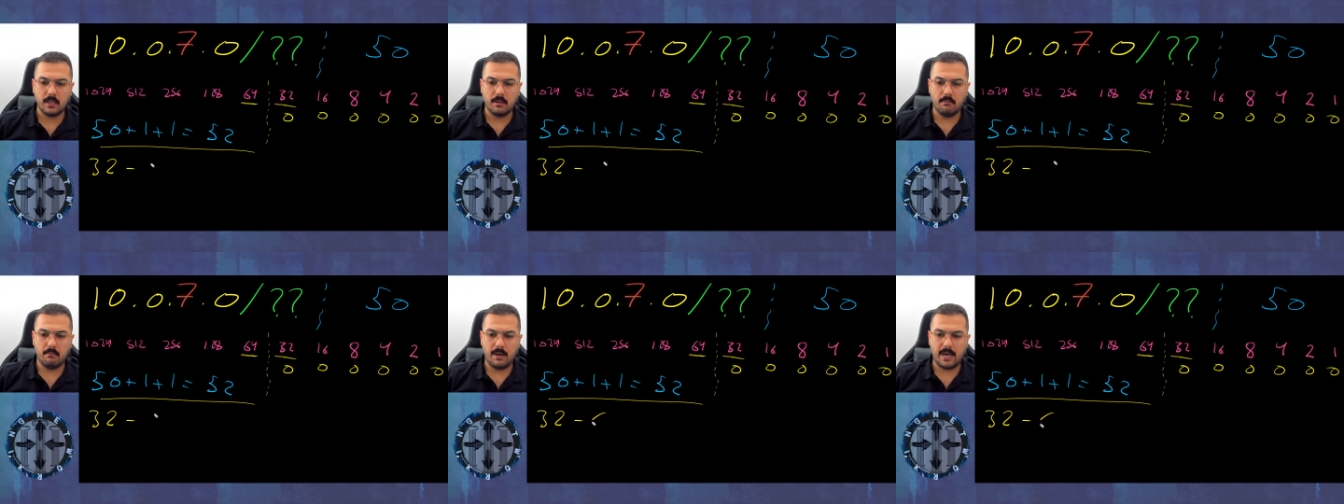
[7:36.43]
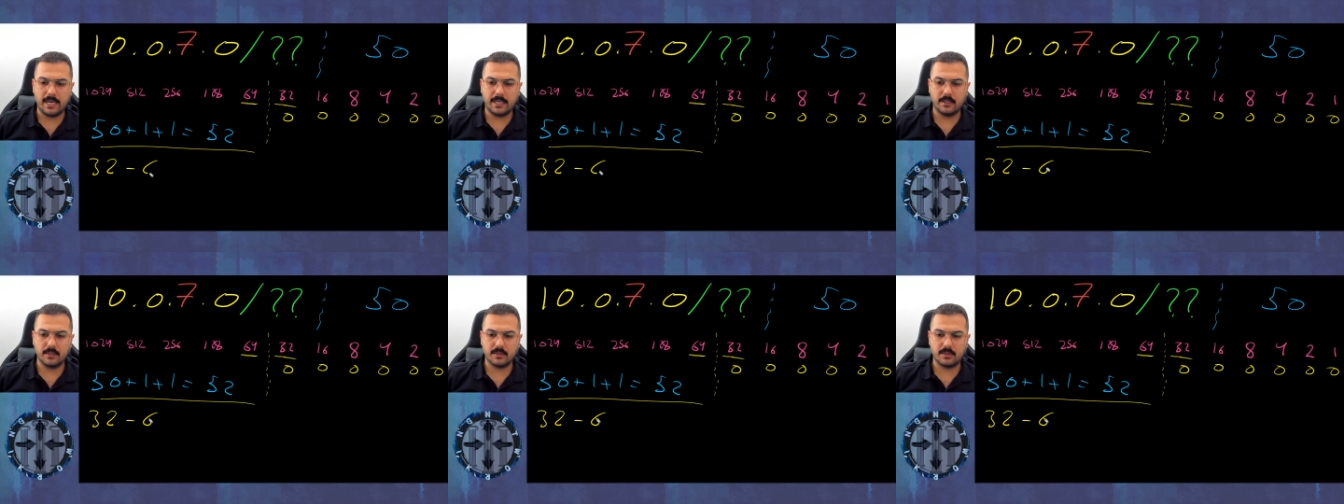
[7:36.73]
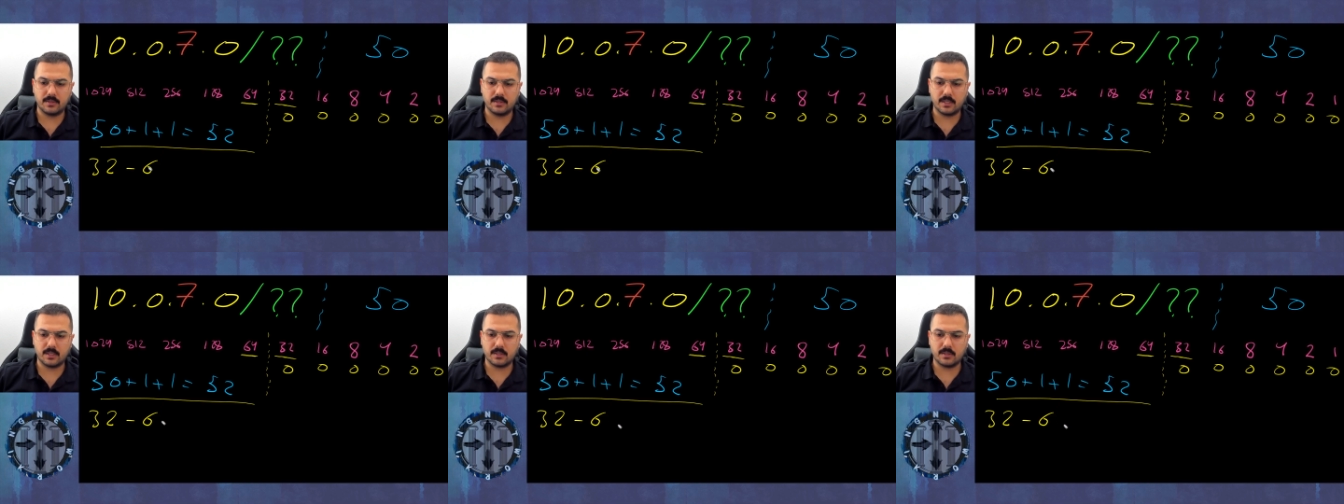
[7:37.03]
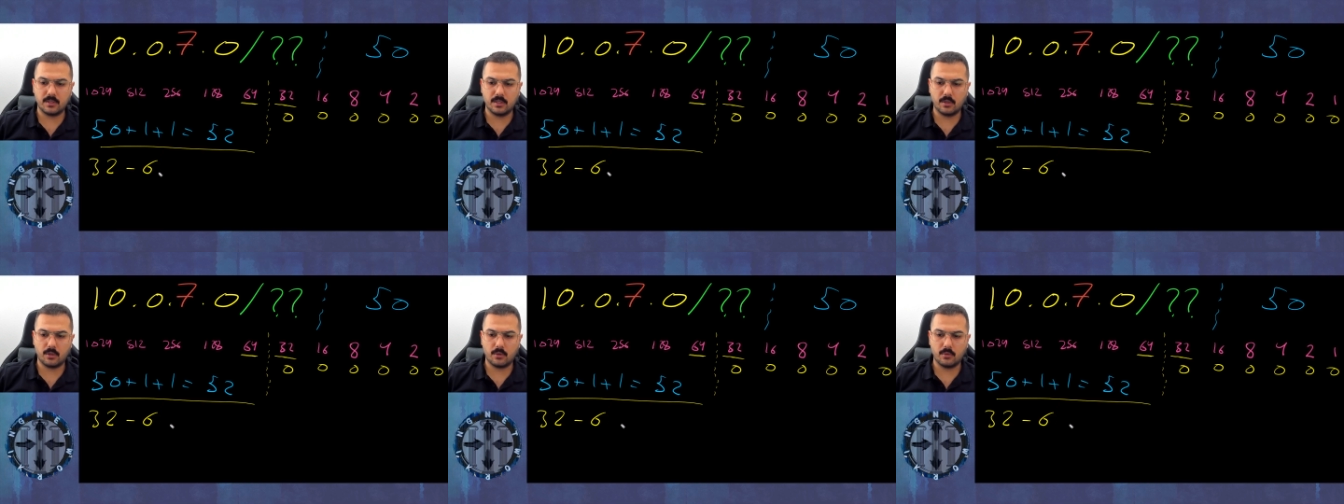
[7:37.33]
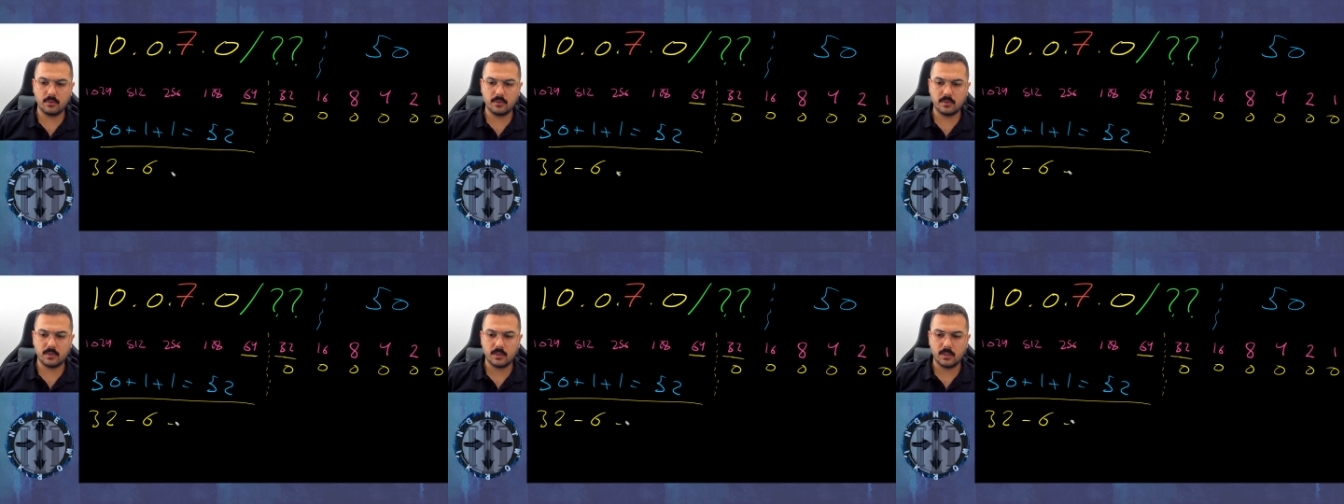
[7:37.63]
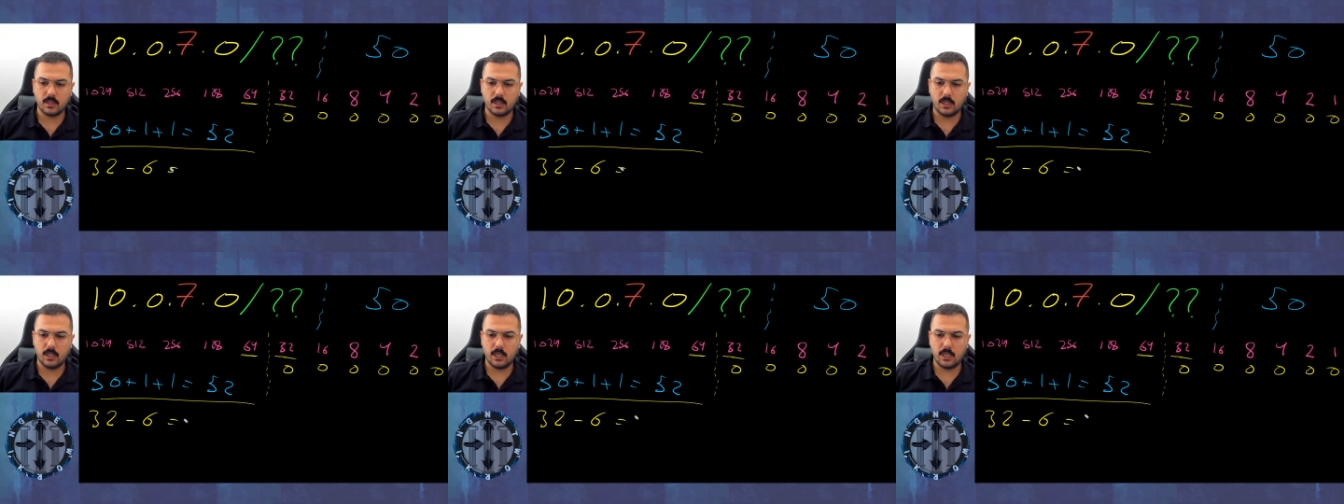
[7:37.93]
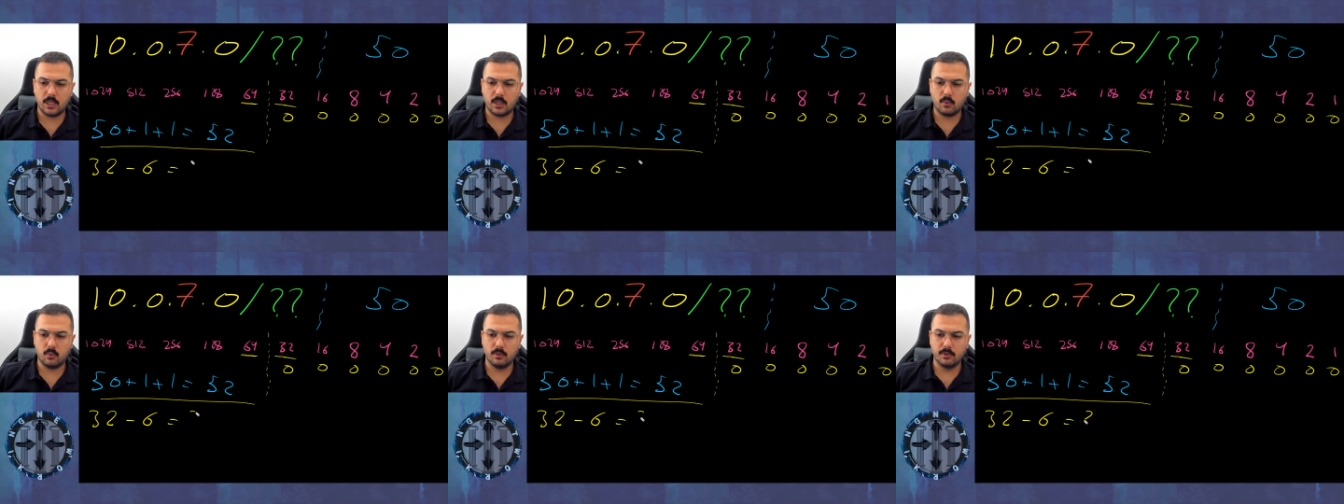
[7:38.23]
minus 6 zeros
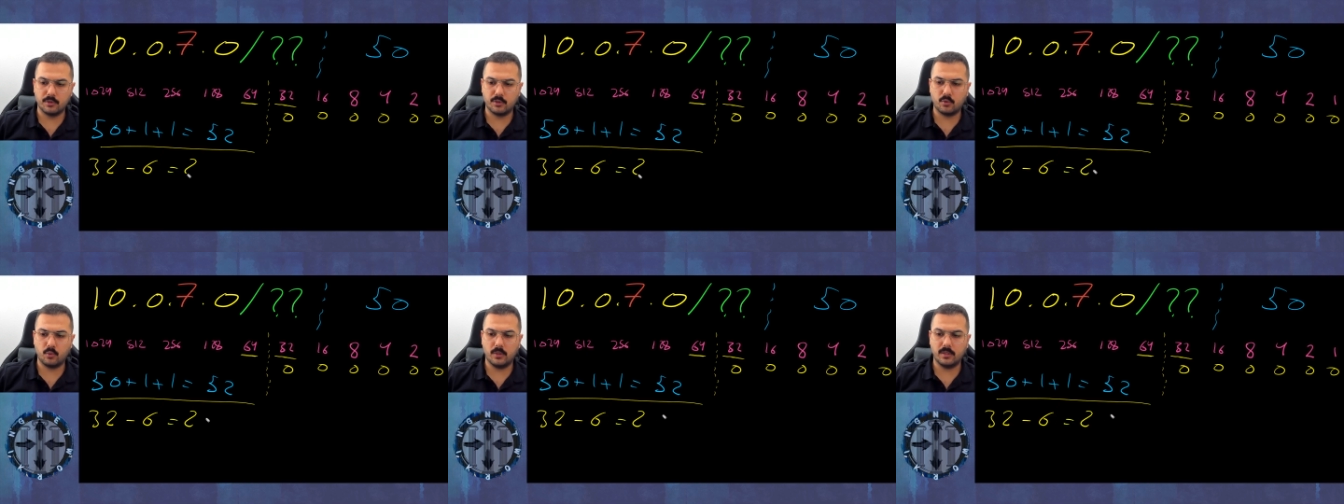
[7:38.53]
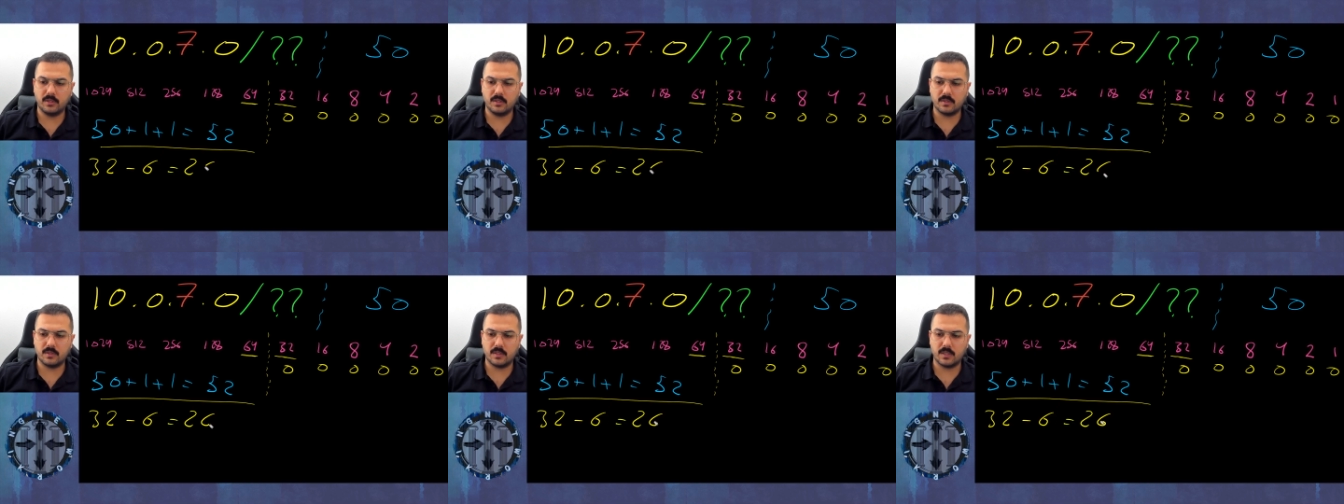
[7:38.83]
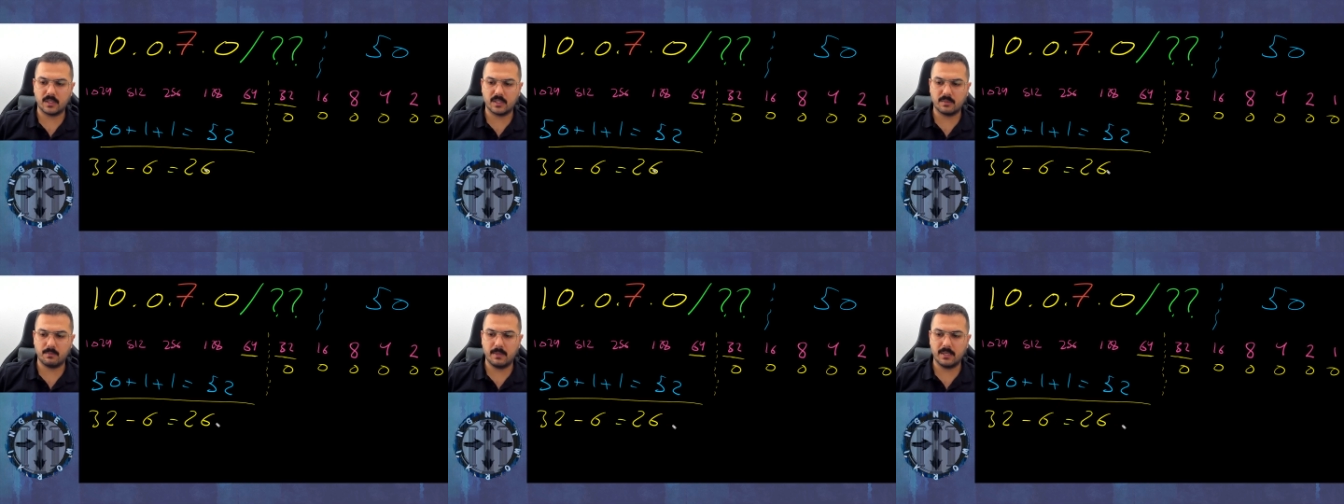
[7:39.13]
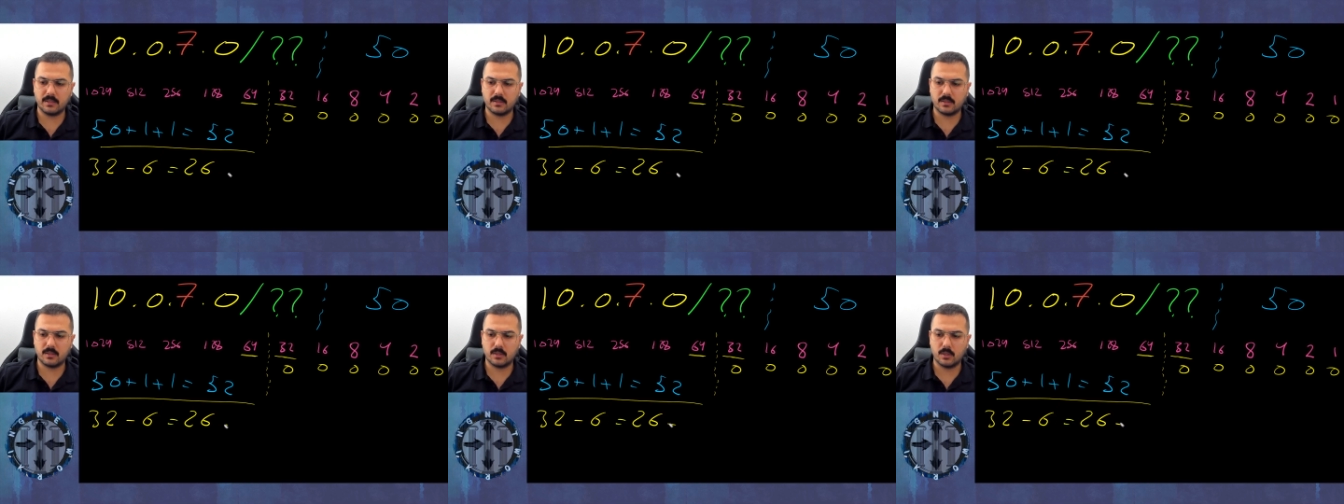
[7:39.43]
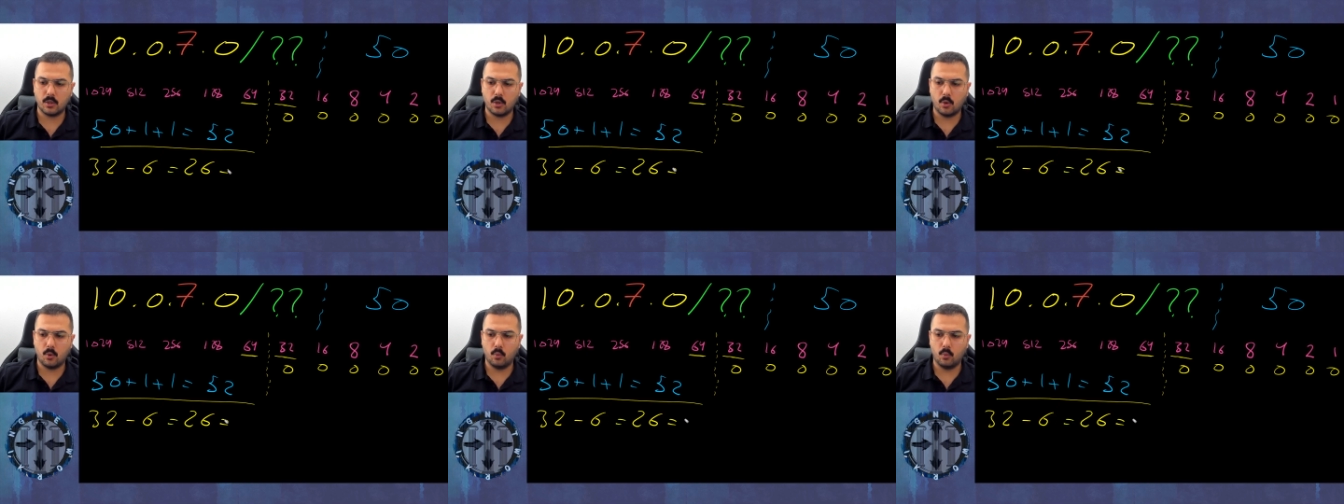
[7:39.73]
equals 26 bits,